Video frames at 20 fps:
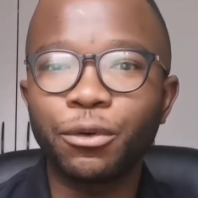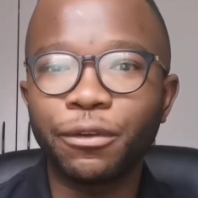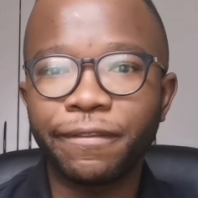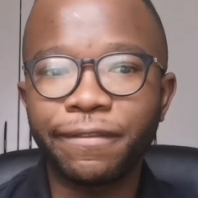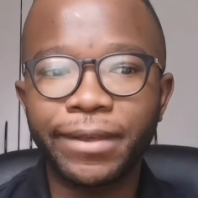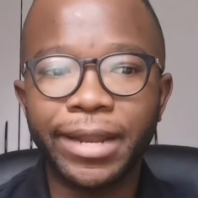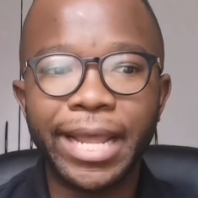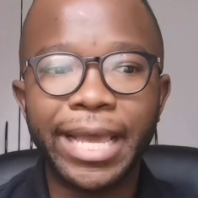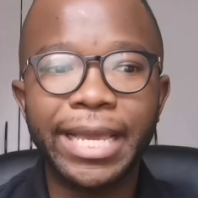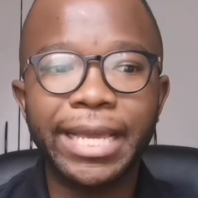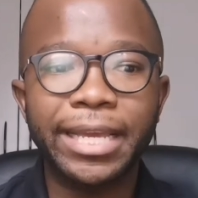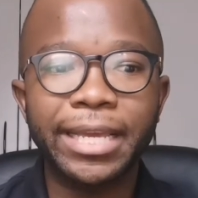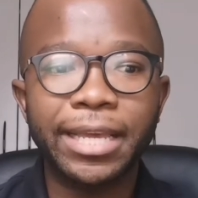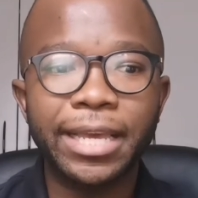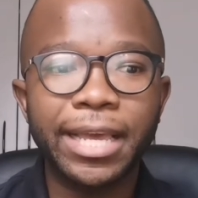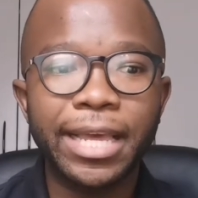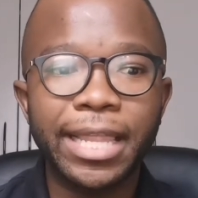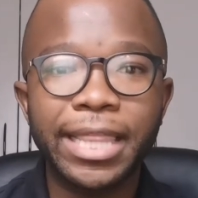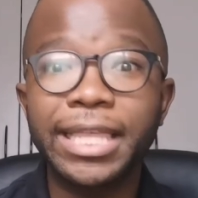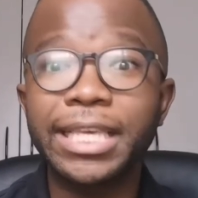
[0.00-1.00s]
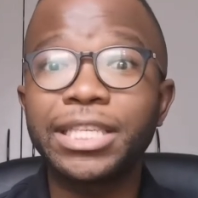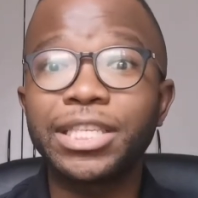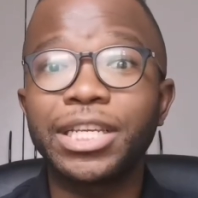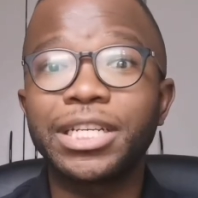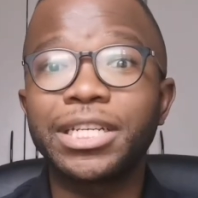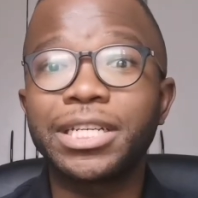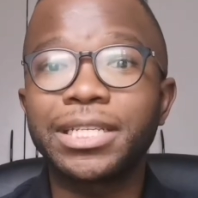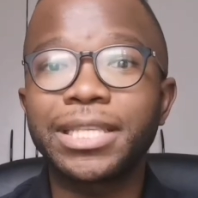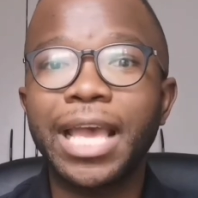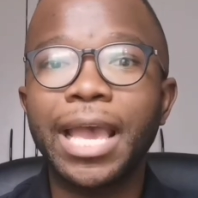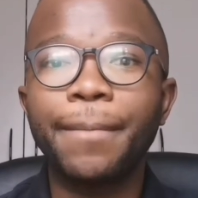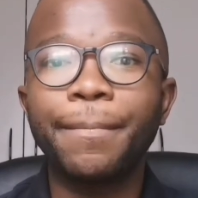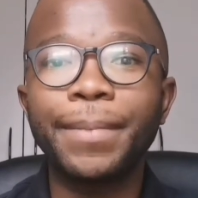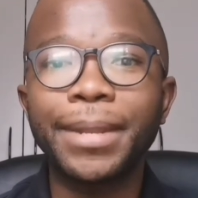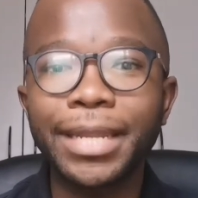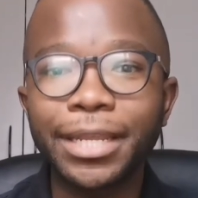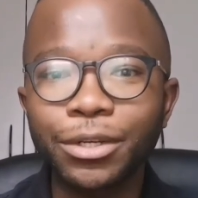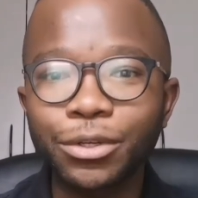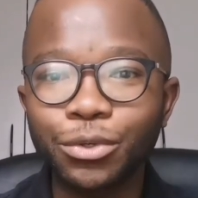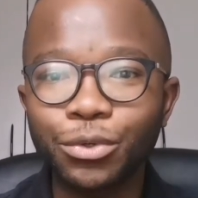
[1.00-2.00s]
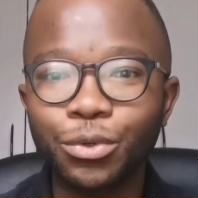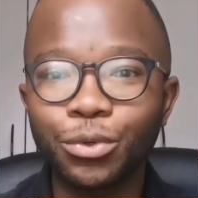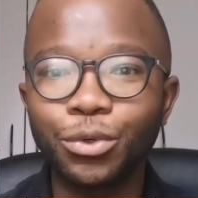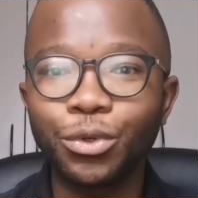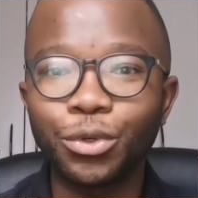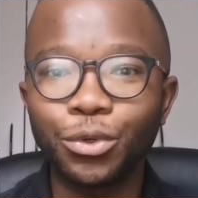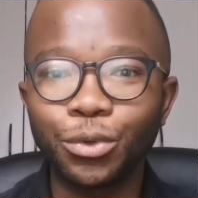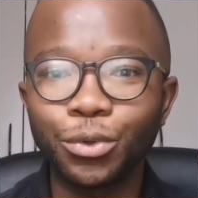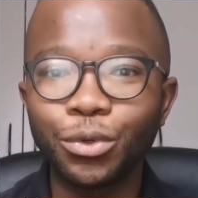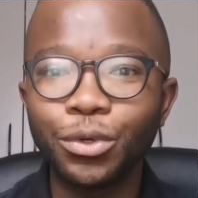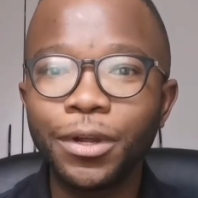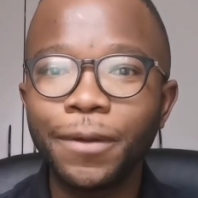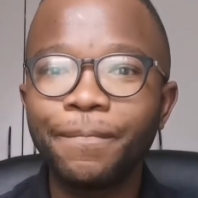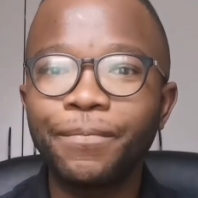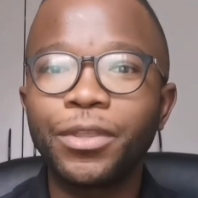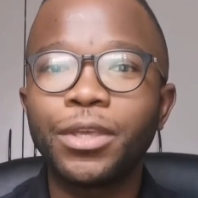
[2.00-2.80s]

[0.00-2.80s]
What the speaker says: or you feel like things are just happening to you.